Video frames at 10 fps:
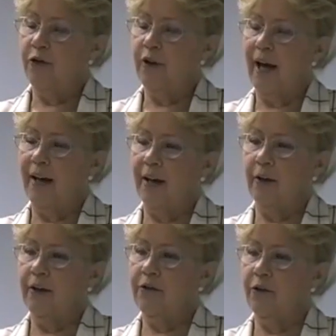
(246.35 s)
to lighten
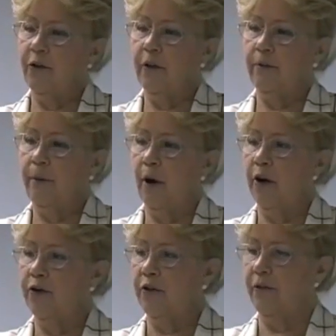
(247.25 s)
only certain
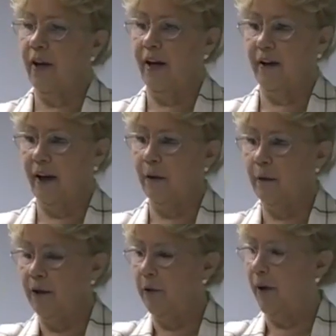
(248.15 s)
parts of the hair, like
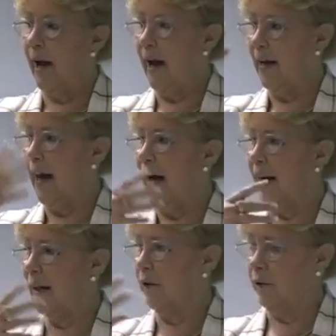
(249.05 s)
we do in
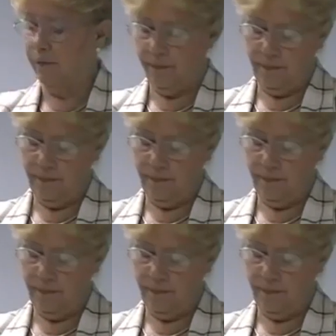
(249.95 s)
highlighting